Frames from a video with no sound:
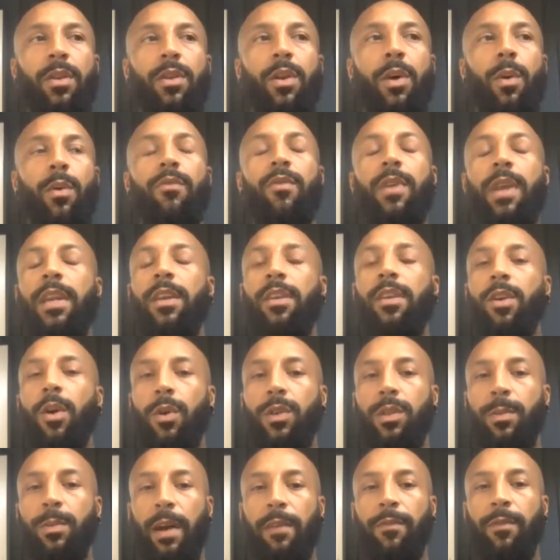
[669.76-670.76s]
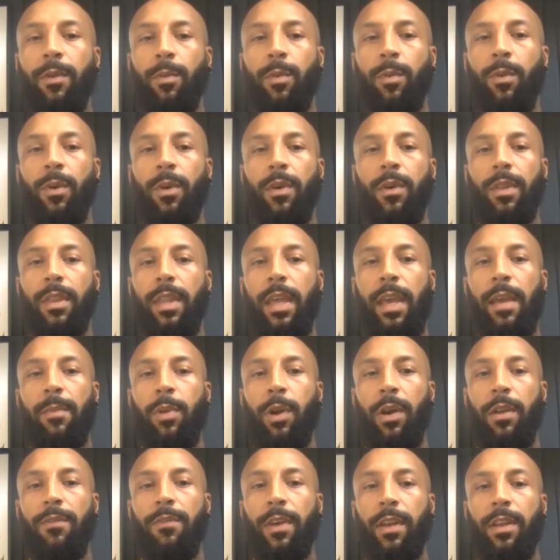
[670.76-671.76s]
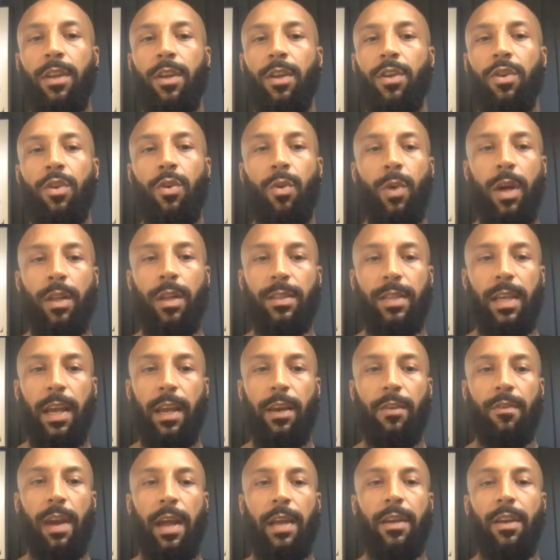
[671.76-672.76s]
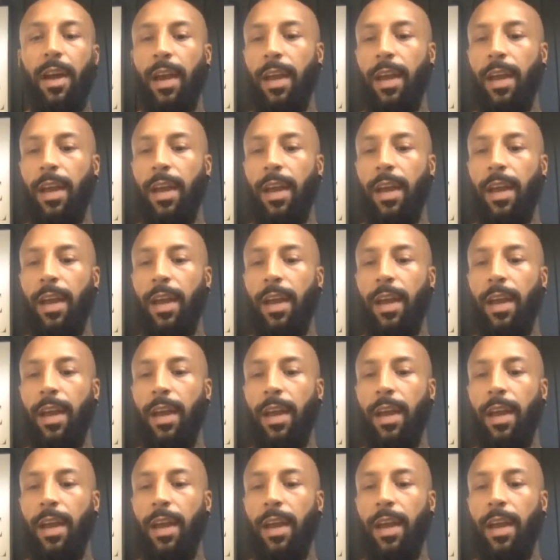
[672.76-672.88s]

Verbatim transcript: no one really knows about football. They probably think that you earn 10 grand,